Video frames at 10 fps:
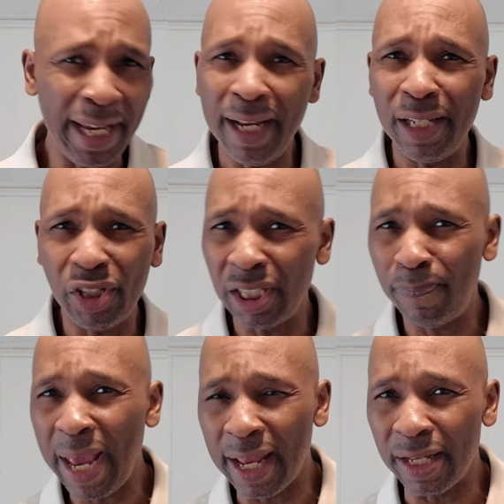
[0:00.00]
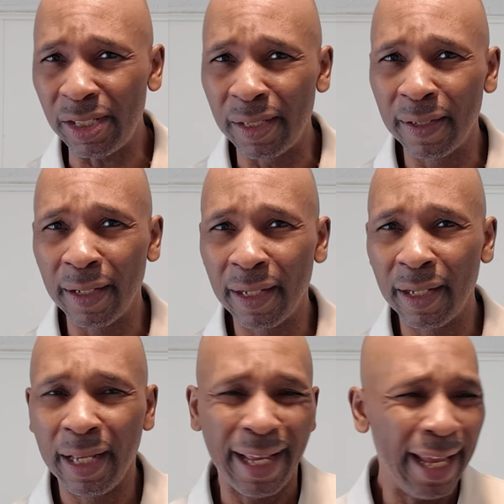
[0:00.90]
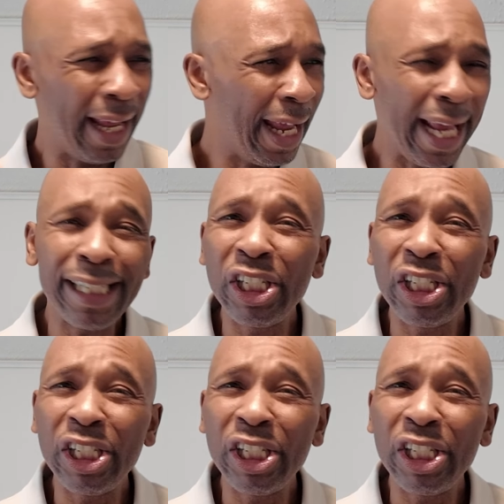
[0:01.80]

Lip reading: English and Spanish and